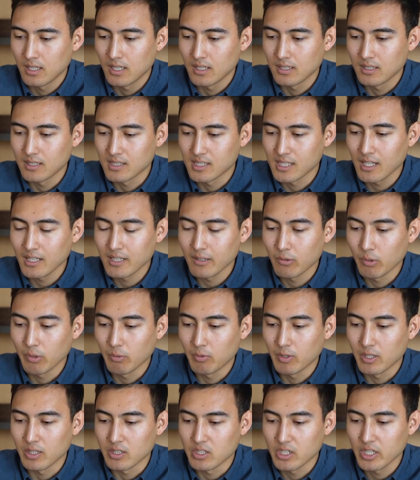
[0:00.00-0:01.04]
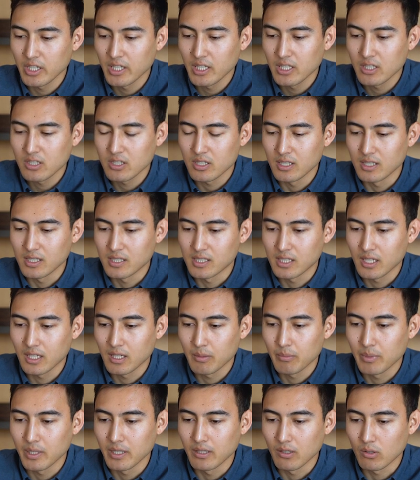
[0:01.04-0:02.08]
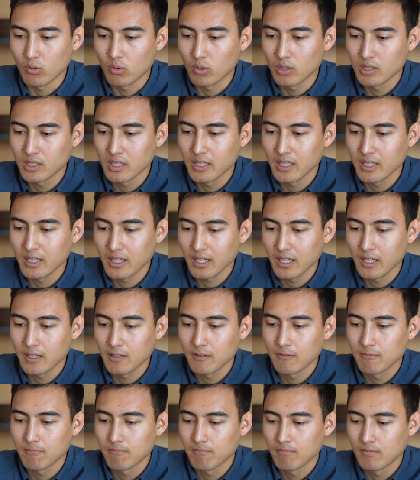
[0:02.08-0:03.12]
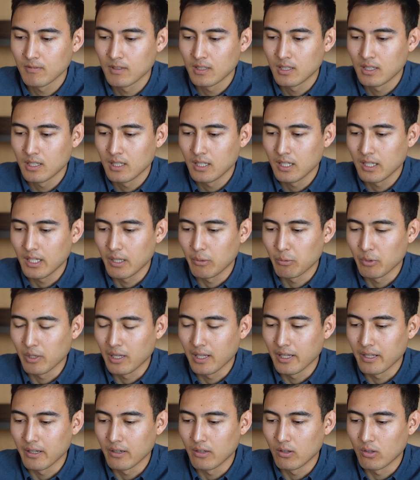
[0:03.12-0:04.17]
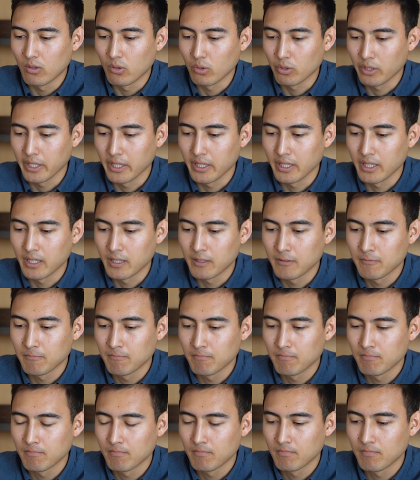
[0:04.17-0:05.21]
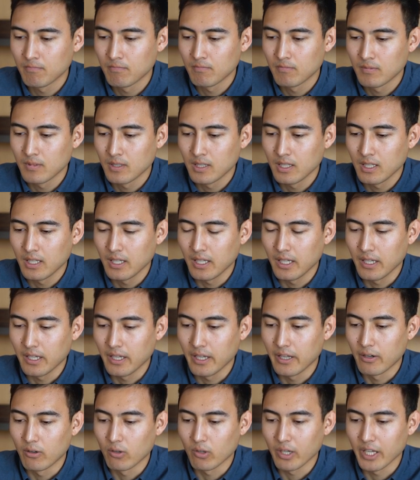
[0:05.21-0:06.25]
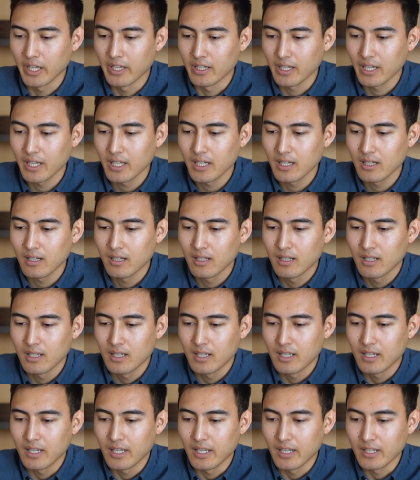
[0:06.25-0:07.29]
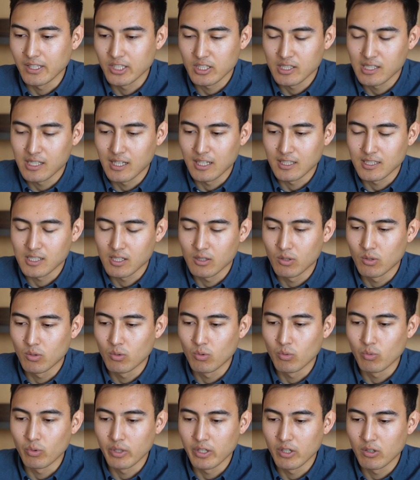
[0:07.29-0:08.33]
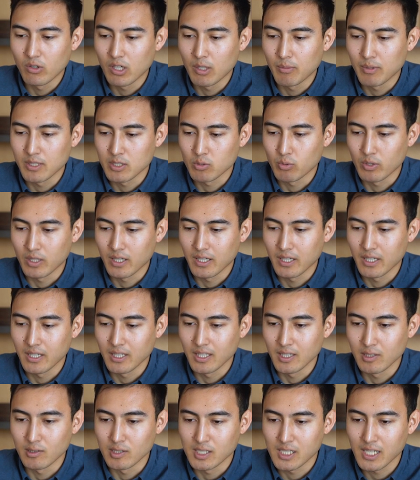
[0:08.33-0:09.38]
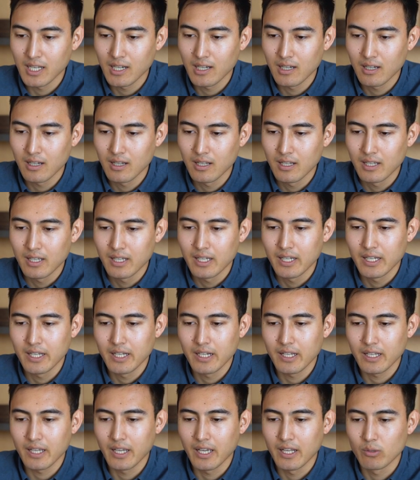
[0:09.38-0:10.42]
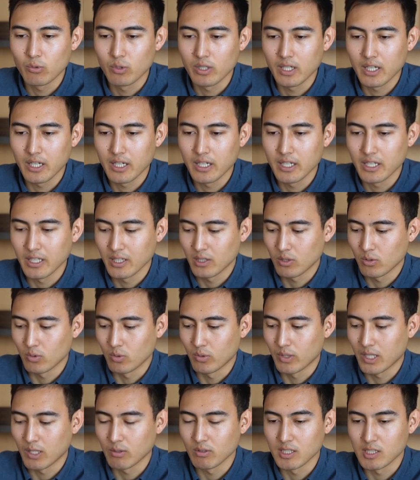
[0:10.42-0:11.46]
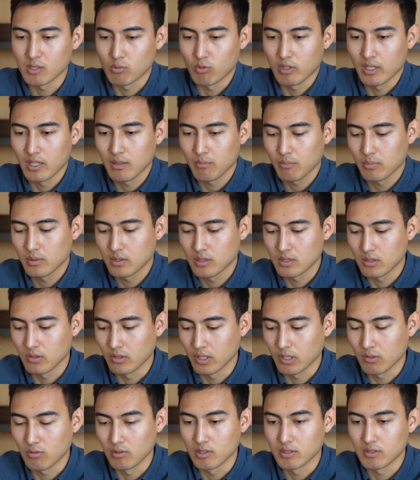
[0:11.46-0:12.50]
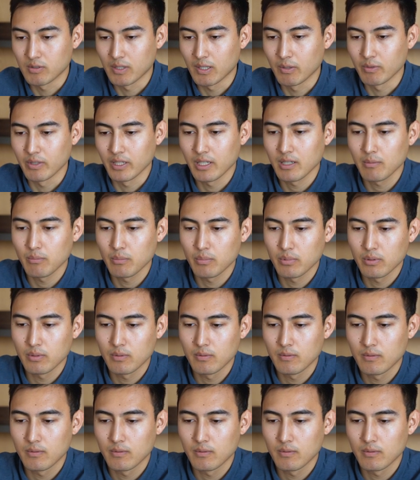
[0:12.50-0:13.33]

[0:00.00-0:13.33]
The cell that we want to change is going to be the quantity again, and we'll hit OK there, and hit OK again, and just like so we know how much we're going to need to sell. And again, we're going to need to round this one up, so equals round up.